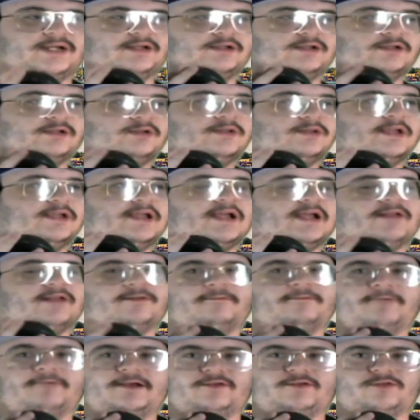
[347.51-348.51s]
You didn't have
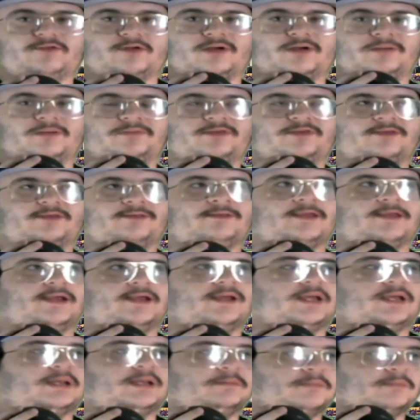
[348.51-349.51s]
to waste arms this
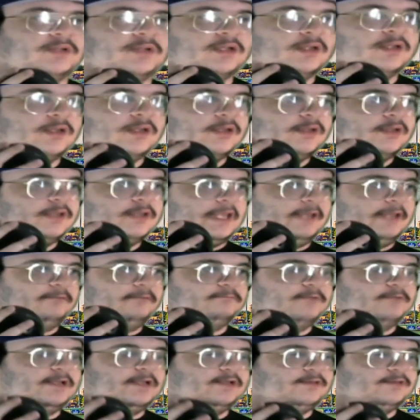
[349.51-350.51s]
game. It
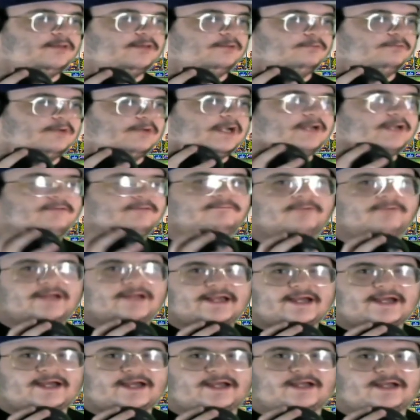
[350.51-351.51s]
went the right
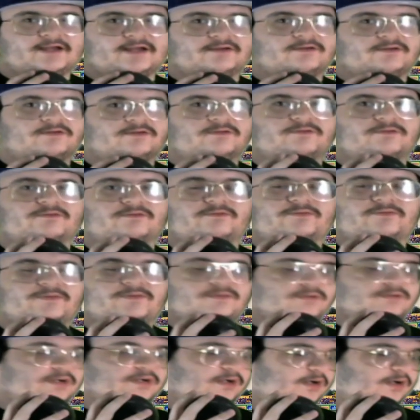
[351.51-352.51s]
way
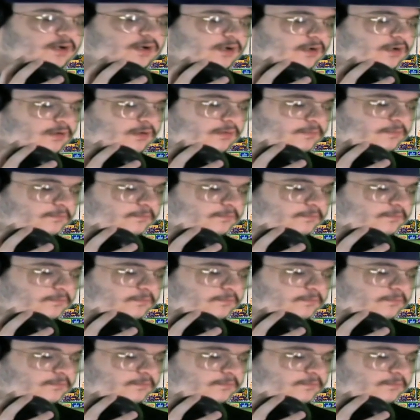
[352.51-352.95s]
through it all.